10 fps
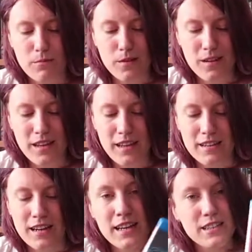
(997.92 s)
But
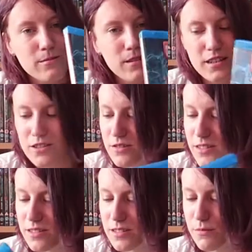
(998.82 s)
yeah, I actually really
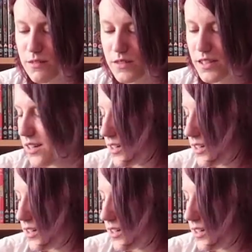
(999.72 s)
enjoyed this movie.